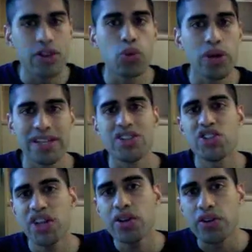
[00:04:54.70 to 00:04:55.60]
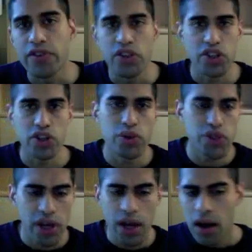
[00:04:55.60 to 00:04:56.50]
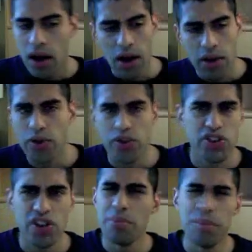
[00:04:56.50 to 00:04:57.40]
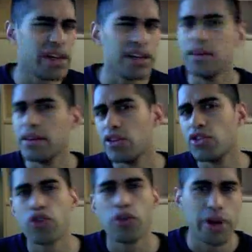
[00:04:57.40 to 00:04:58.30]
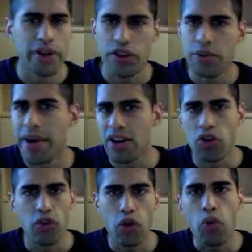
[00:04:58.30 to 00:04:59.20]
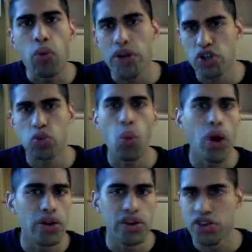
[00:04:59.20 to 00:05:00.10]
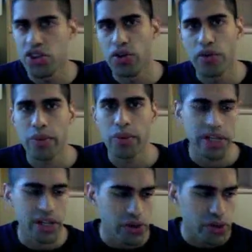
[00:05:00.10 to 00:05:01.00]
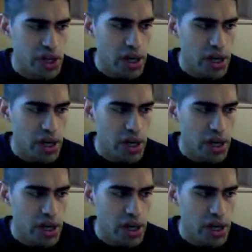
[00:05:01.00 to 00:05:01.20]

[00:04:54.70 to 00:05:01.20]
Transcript: incentive is used. There's a big interpretive debate over which one is the right one to use,